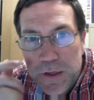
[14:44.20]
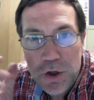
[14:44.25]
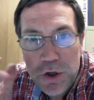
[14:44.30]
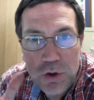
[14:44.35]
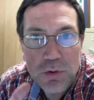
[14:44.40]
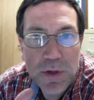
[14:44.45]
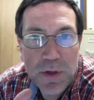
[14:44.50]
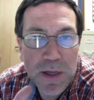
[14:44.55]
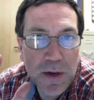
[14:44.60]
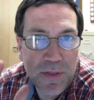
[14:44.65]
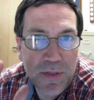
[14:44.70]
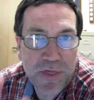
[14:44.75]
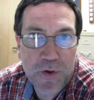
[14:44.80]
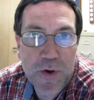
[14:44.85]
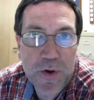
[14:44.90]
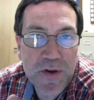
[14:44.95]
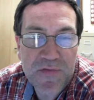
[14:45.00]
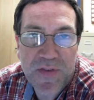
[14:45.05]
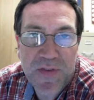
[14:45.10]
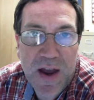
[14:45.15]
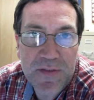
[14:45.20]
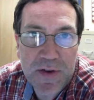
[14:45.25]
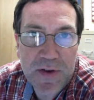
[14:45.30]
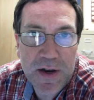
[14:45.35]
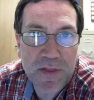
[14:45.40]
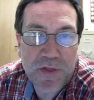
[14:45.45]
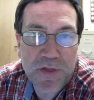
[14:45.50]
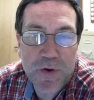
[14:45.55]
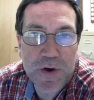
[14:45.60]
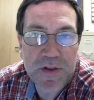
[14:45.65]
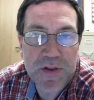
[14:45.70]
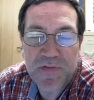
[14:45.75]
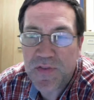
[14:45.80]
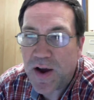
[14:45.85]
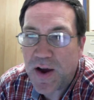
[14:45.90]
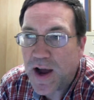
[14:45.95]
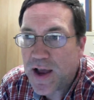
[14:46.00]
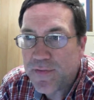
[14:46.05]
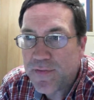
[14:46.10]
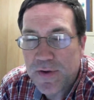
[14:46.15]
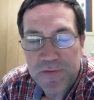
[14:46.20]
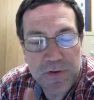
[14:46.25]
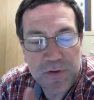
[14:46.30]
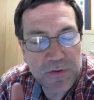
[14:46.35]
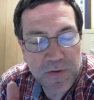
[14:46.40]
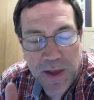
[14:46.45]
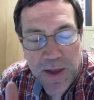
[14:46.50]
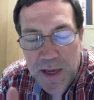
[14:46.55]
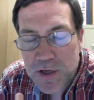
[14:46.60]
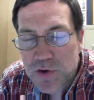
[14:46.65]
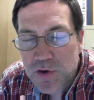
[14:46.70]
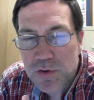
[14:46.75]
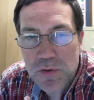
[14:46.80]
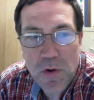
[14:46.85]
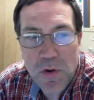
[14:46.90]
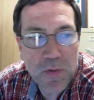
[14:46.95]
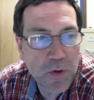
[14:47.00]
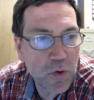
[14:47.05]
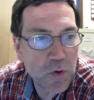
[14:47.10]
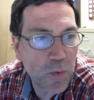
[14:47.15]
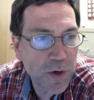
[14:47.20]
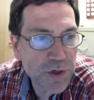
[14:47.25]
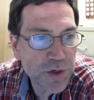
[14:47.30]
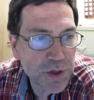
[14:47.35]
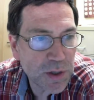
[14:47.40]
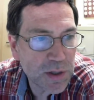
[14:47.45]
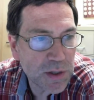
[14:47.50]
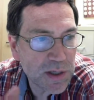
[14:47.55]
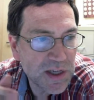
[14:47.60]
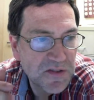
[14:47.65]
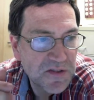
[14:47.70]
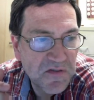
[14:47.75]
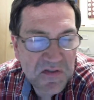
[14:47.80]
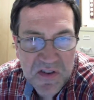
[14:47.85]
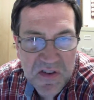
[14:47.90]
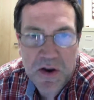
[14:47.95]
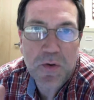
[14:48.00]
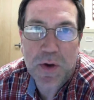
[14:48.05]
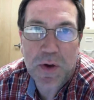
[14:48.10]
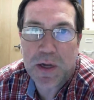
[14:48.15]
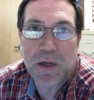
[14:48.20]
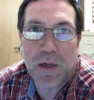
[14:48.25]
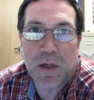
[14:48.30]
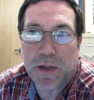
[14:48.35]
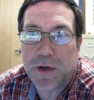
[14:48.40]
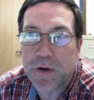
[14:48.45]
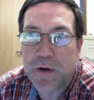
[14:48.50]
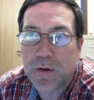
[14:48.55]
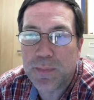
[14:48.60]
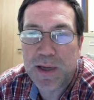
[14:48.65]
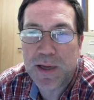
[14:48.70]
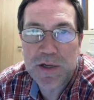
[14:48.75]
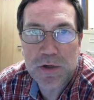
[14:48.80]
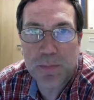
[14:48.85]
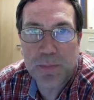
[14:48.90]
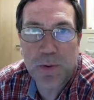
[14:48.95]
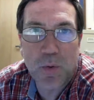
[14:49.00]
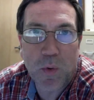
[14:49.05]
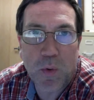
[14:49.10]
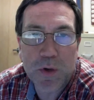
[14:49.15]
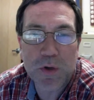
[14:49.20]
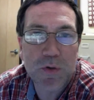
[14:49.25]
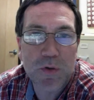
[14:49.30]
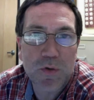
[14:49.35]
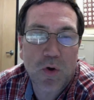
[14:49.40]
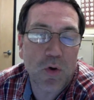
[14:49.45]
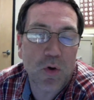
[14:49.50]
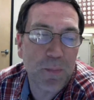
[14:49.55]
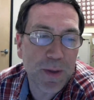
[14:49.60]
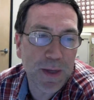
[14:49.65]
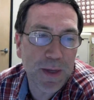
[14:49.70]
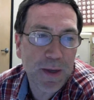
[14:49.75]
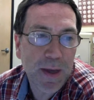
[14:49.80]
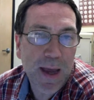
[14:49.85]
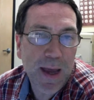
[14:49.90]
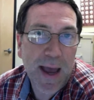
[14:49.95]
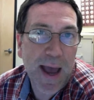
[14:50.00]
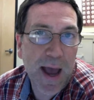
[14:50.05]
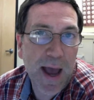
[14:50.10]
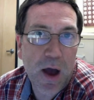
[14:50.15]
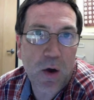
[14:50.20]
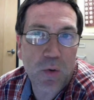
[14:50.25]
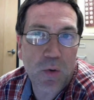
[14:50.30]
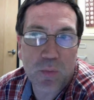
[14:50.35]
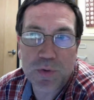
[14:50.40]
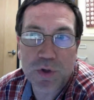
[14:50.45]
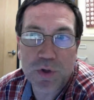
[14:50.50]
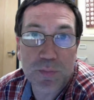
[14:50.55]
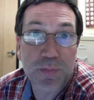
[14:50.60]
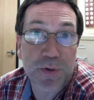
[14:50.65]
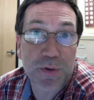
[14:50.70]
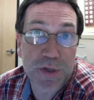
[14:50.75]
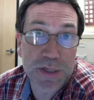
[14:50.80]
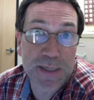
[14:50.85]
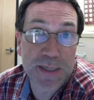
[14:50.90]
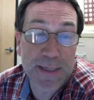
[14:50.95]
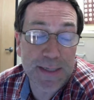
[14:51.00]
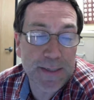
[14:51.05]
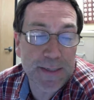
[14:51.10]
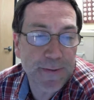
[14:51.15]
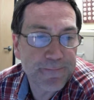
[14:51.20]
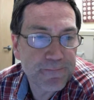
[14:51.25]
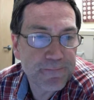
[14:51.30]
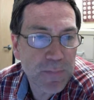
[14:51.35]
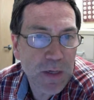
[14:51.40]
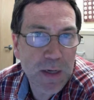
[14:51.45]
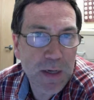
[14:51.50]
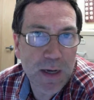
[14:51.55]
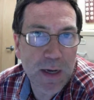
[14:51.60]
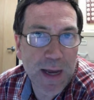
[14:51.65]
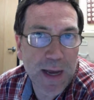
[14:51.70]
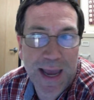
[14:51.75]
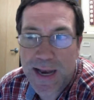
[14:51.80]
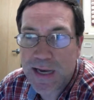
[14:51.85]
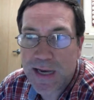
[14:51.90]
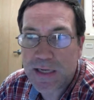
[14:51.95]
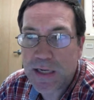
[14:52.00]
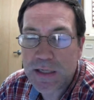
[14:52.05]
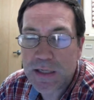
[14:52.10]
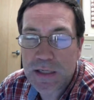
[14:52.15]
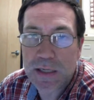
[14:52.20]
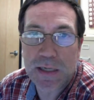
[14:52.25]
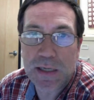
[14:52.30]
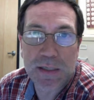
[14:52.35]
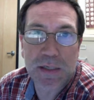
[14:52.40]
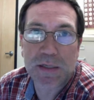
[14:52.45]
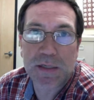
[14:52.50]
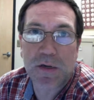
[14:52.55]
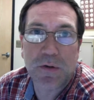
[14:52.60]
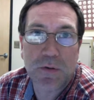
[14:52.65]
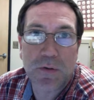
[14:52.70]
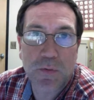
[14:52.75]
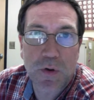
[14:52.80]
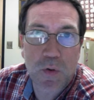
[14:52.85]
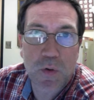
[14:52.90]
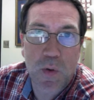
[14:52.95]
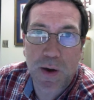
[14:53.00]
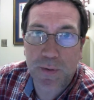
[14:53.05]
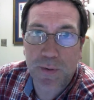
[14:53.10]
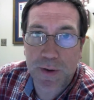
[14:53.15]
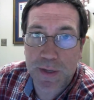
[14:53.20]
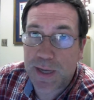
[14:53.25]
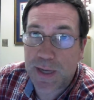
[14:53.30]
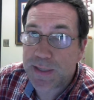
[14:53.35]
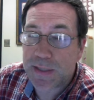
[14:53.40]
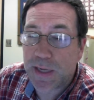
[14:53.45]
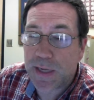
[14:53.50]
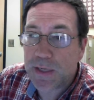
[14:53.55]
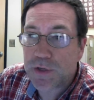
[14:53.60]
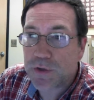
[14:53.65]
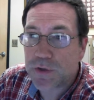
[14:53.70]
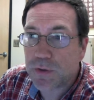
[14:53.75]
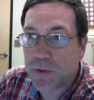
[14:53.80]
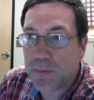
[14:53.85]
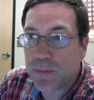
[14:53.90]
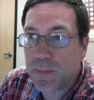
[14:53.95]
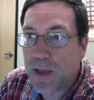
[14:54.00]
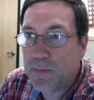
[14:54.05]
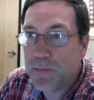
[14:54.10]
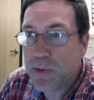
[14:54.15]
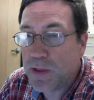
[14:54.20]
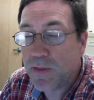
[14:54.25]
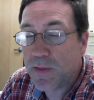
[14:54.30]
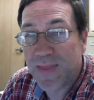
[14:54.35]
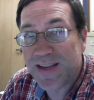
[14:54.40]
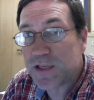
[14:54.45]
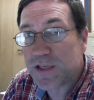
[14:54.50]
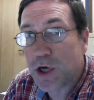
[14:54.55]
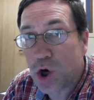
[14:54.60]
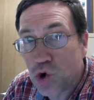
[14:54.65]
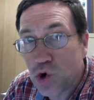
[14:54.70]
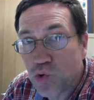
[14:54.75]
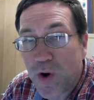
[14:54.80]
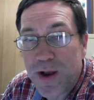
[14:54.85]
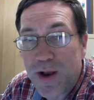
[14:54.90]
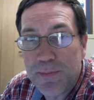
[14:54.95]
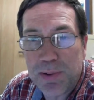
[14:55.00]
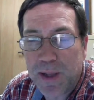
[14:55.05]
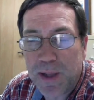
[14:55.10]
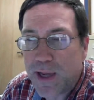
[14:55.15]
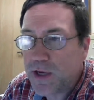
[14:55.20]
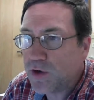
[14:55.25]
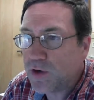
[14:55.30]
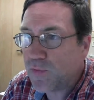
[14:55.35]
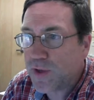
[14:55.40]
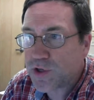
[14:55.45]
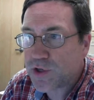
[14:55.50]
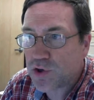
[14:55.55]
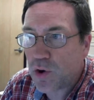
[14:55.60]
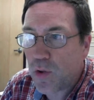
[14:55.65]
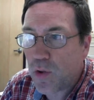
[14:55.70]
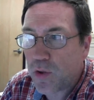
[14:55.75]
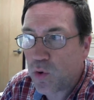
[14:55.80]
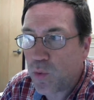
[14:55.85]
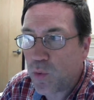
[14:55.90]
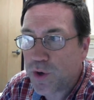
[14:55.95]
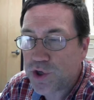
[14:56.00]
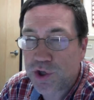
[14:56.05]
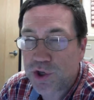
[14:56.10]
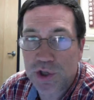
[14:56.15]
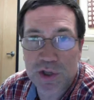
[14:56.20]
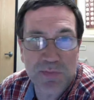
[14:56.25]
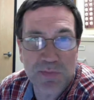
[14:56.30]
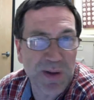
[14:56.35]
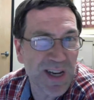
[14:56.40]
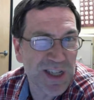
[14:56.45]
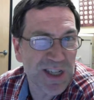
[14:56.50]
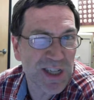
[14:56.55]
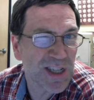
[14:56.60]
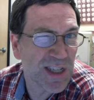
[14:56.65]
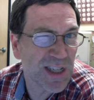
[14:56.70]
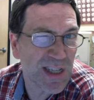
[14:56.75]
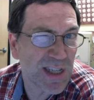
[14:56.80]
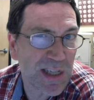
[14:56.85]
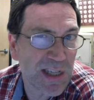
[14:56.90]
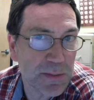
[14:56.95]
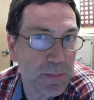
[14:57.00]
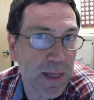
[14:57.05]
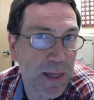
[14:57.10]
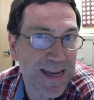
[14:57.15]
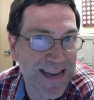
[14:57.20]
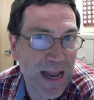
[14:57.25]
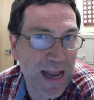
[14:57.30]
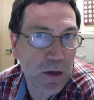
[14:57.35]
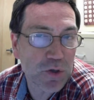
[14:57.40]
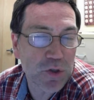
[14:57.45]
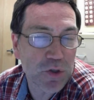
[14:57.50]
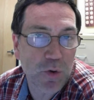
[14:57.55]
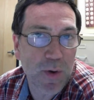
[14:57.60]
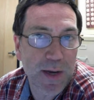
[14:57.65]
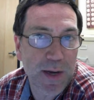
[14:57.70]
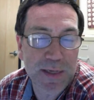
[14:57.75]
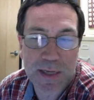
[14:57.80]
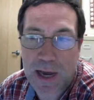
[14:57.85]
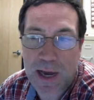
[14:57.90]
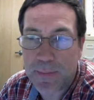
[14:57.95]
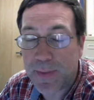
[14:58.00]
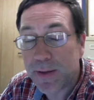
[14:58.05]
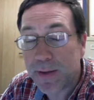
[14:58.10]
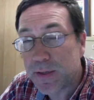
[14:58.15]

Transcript: You'll get a 35 out of 35 if you've answered all the questions. It's very clear based upon what you told me how to proceed. And it doesn't necessarily require a yes answer. It may be that that's a great plan, you've answered all the questions, but it just doesn't seem like now's the right time.